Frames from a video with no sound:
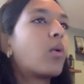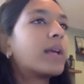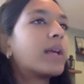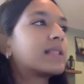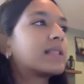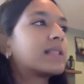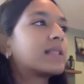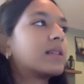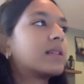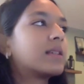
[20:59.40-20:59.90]

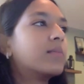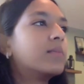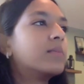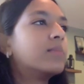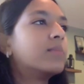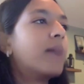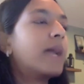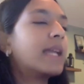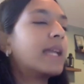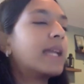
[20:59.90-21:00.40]
always
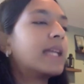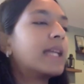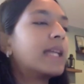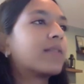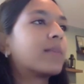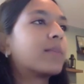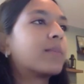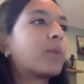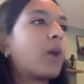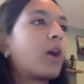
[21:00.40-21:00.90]
many
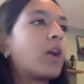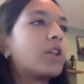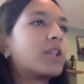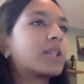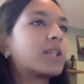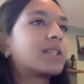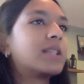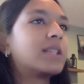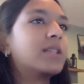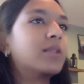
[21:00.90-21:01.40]
different
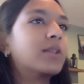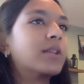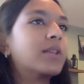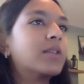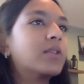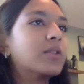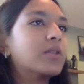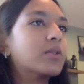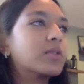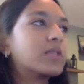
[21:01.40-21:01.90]
projects that you
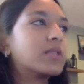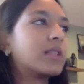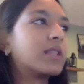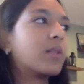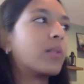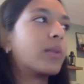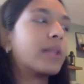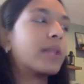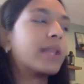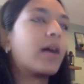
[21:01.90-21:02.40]
can do
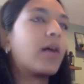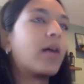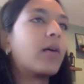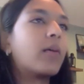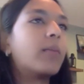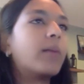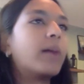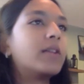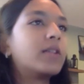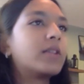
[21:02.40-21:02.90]
still without
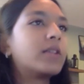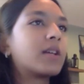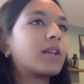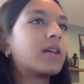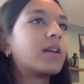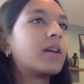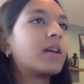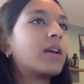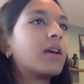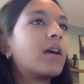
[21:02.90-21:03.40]
a mentor.
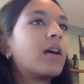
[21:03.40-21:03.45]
